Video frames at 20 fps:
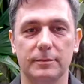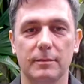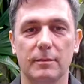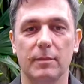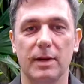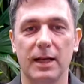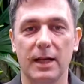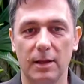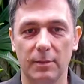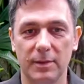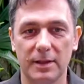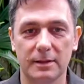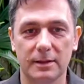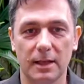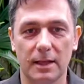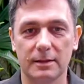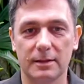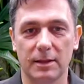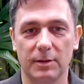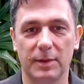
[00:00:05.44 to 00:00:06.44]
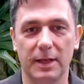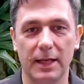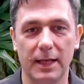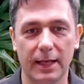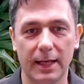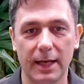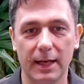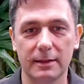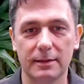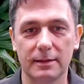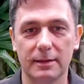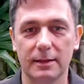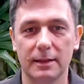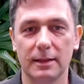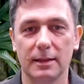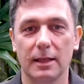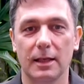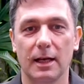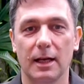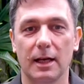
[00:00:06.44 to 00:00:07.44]
My name is César Meneghetti,
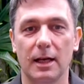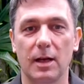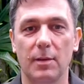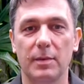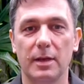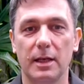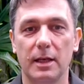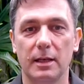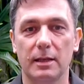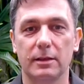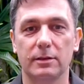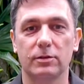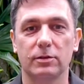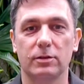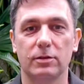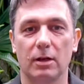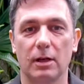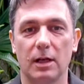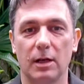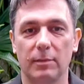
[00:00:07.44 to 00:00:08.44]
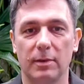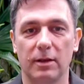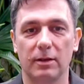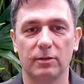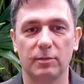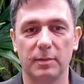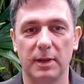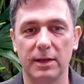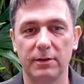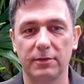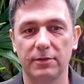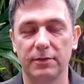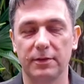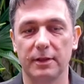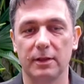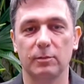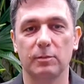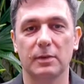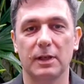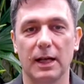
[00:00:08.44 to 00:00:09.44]
and I'm here to talk about my
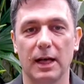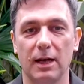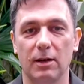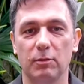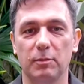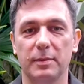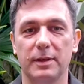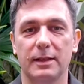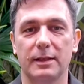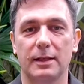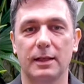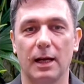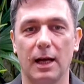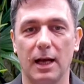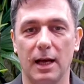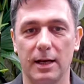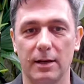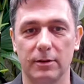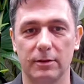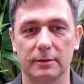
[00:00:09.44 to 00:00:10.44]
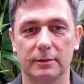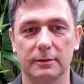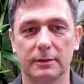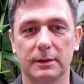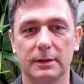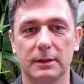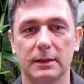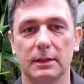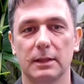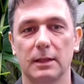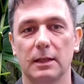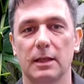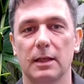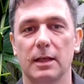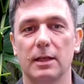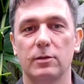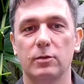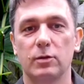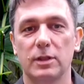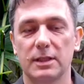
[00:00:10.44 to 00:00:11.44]
film Glauber Claro.
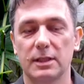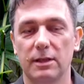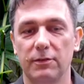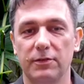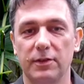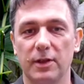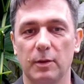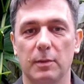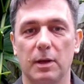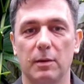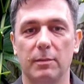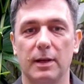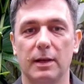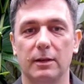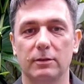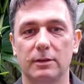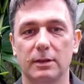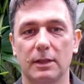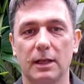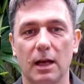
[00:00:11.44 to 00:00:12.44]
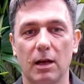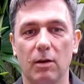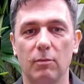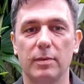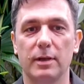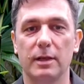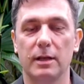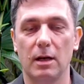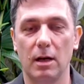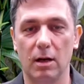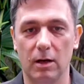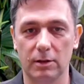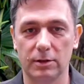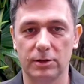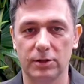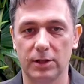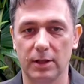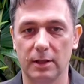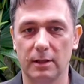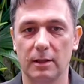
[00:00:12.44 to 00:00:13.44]
which is a film about Glauber
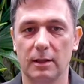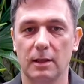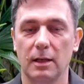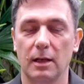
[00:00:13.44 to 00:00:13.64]
Rocha,